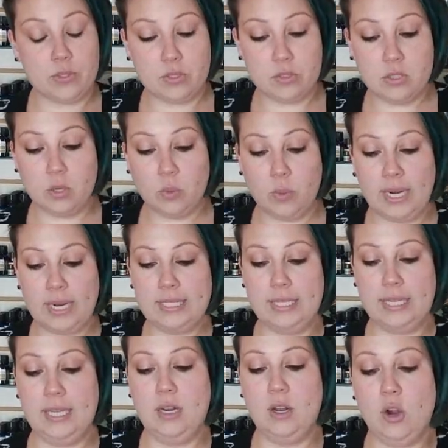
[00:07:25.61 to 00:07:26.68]
So what I
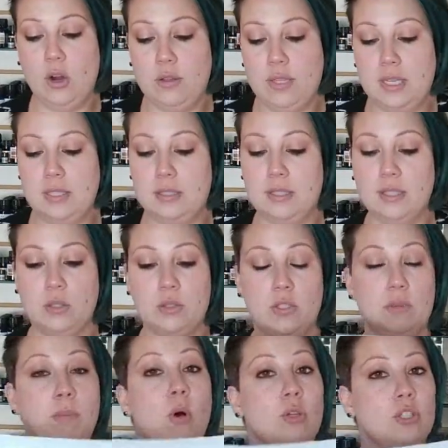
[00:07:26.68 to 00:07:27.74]
did are these little
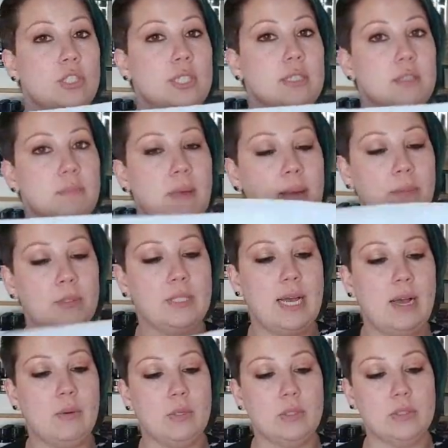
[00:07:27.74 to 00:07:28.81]
small sheets of paper
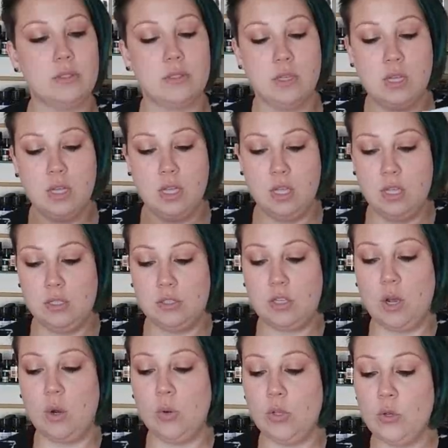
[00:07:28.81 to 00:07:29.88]
towels.
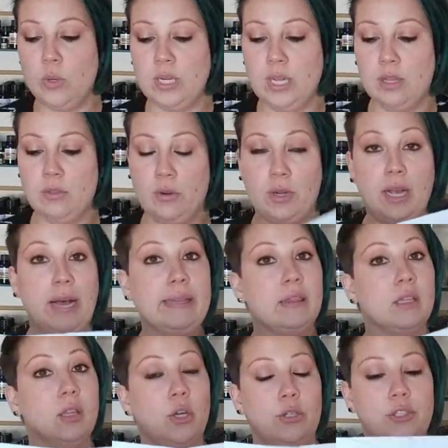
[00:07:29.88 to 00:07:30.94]
So you can either cut
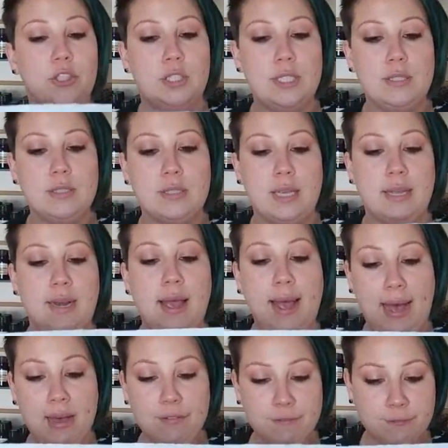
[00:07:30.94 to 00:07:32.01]
the large sheets in
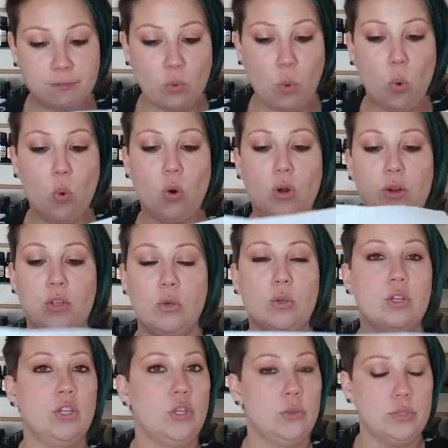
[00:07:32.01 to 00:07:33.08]
half, or you
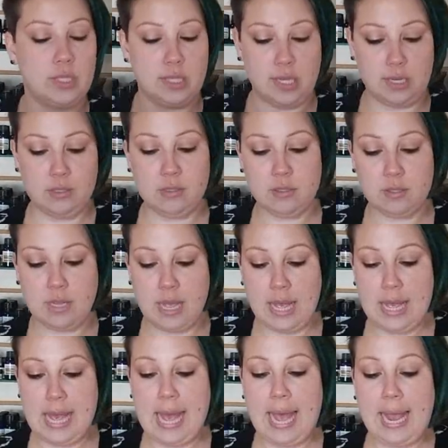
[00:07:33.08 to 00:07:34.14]
can use these.
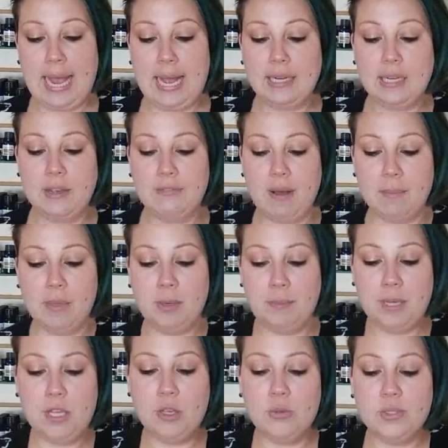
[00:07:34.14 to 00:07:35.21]
And if I'm going to
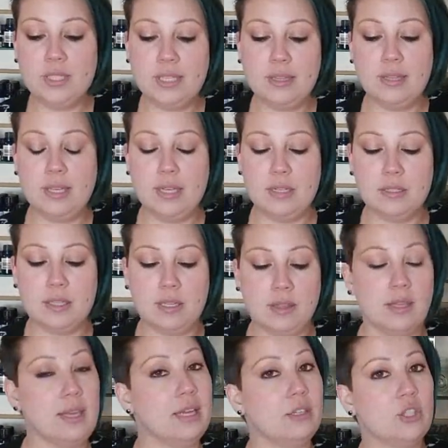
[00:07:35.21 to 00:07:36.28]
be using these in
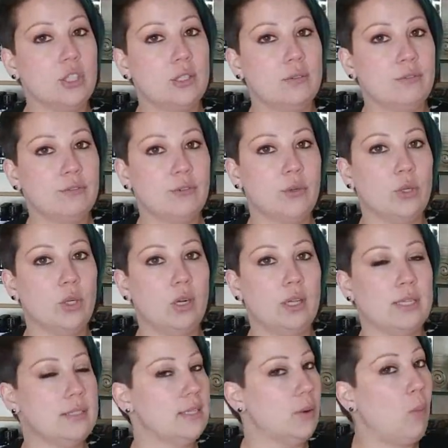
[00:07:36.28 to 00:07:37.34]
the kitchen for,
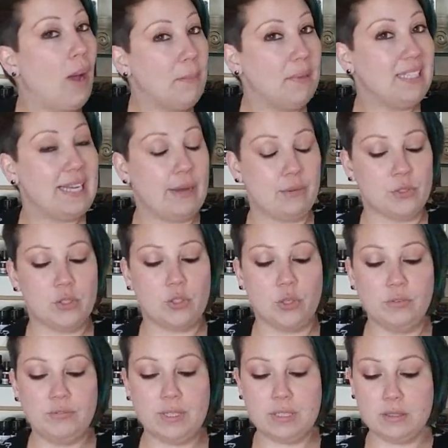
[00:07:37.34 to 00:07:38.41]
let's say, wiping down a
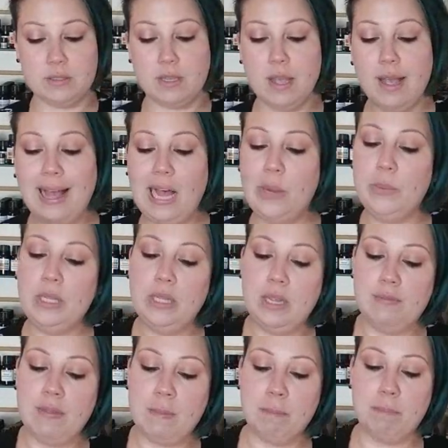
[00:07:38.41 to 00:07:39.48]
surface, I would
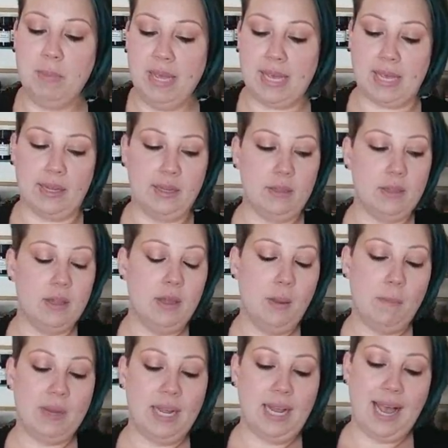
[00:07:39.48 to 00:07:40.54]
leave them big.
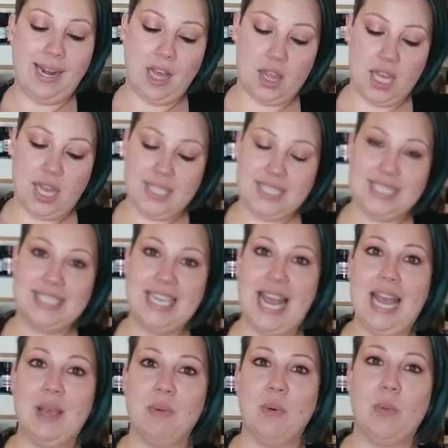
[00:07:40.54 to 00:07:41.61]
But I kind of thought
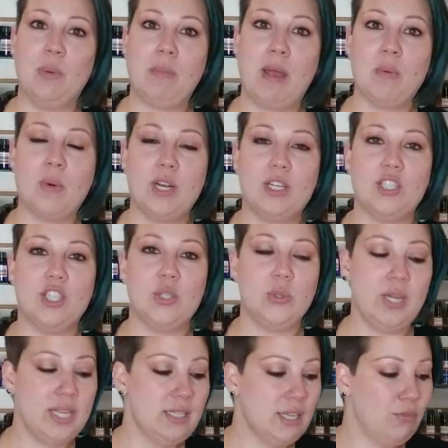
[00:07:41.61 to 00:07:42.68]
today what we might want to do
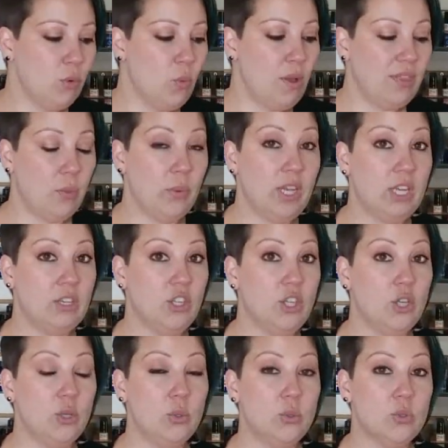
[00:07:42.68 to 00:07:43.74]
is even one that we can
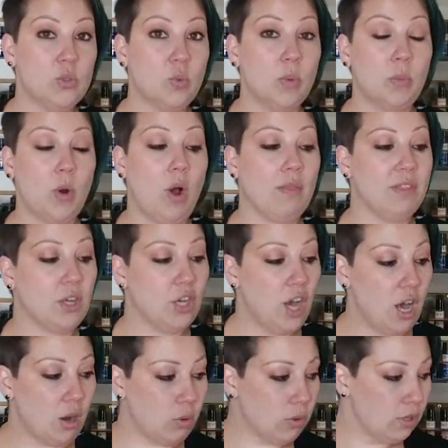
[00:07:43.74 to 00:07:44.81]
use when we're on the
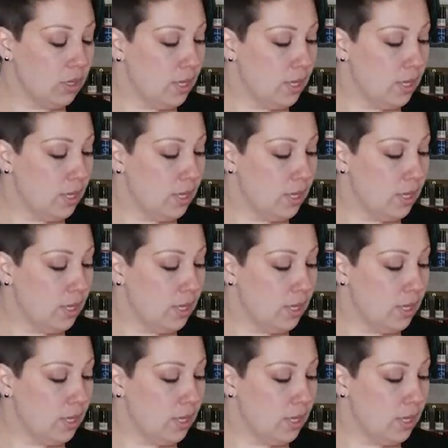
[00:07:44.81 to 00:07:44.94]
go.